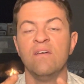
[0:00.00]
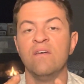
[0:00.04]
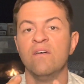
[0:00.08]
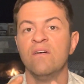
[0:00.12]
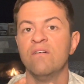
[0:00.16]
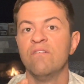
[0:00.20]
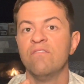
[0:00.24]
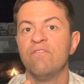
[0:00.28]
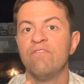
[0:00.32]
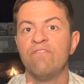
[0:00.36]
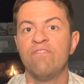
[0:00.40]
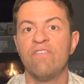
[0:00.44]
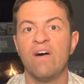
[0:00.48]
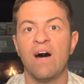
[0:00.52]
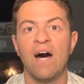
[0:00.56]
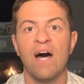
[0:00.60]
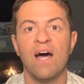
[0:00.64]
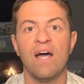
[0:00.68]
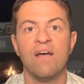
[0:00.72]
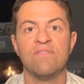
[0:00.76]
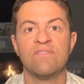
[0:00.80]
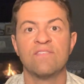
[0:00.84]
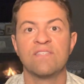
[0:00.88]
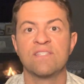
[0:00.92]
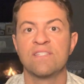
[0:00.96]

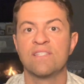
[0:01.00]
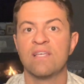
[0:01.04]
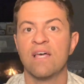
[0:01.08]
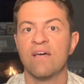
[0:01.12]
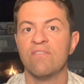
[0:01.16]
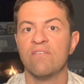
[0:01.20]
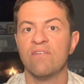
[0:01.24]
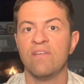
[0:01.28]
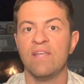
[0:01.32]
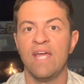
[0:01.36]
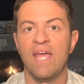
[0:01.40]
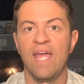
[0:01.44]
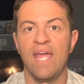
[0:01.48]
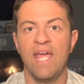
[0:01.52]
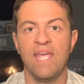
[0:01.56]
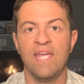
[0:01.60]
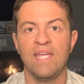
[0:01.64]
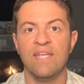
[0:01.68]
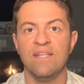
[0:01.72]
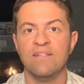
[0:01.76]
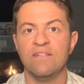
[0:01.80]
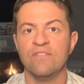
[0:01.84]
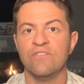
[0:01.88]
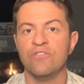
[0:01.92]
5, 7, 8